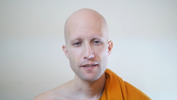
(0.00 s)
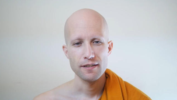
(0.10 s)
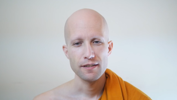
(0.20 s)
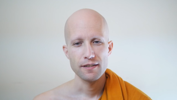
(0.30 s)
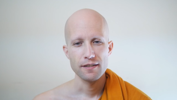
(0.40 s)

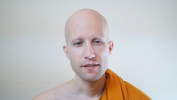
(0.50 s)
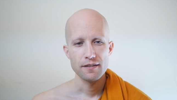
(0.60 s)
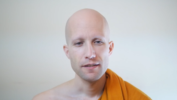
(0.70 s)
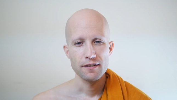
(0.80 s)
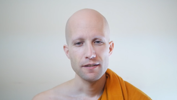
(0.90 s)

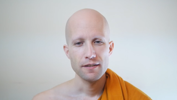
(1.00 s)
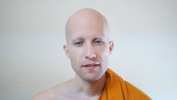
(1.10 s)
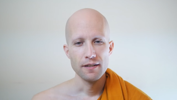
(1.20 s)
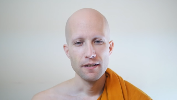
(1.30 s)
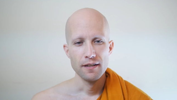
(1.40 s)

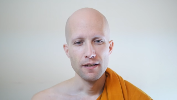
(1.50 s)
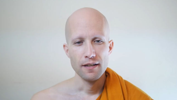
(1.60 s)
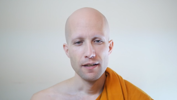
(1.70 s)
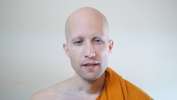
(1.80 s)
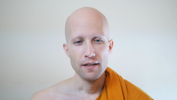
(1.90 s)

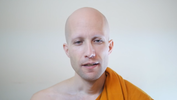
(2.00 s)
Nothing is said.